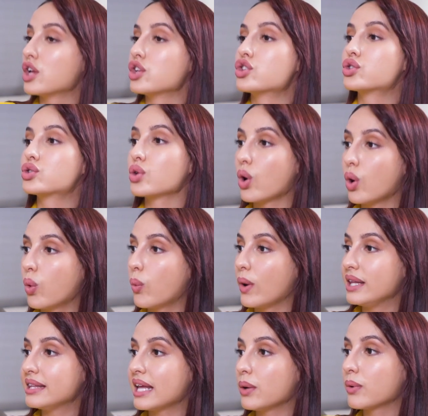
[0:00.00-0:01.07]
So
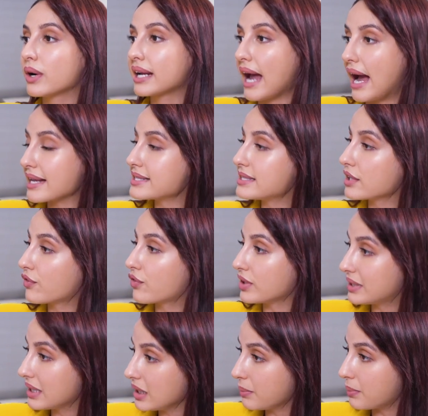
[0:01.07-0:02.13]
when they were casting for
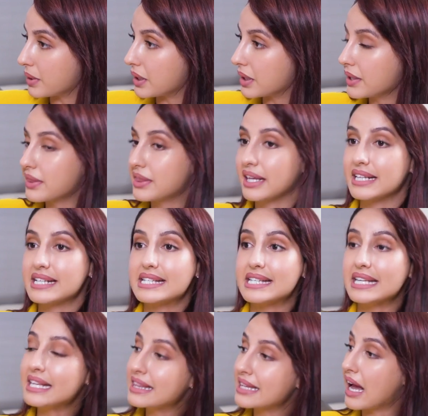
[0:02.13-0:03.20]
Dilbar, they
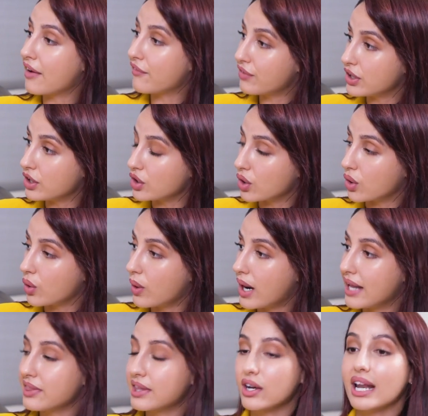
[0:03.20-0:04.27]
seen that video
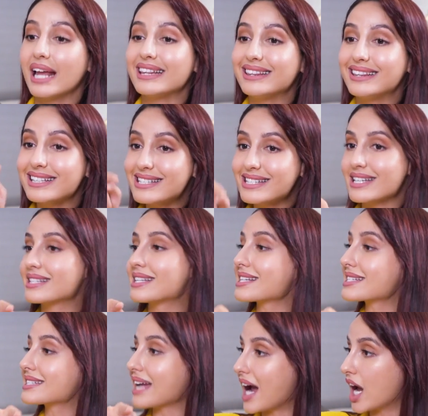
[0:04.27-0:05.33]
and they're like, this is the
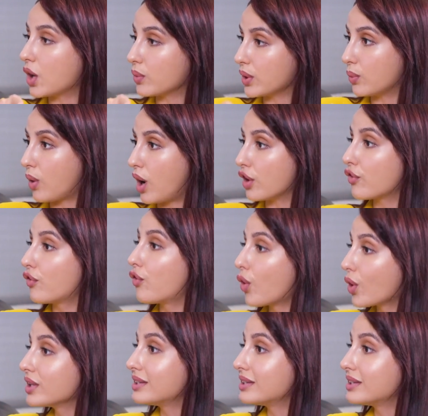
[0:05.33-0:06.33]
style we want for